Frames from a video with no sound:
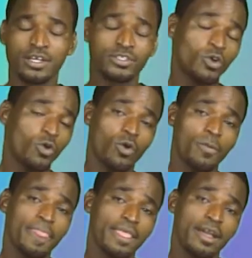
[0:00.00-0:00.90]

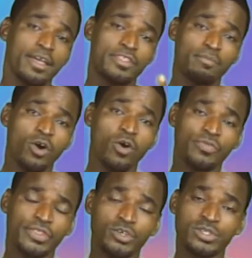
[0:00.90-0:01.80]
So the more
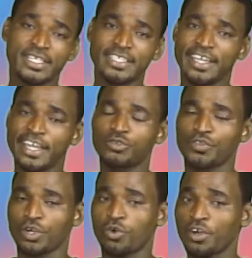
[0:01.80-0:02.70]
the users engage
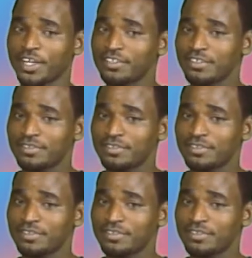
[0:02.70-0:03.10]
with your content,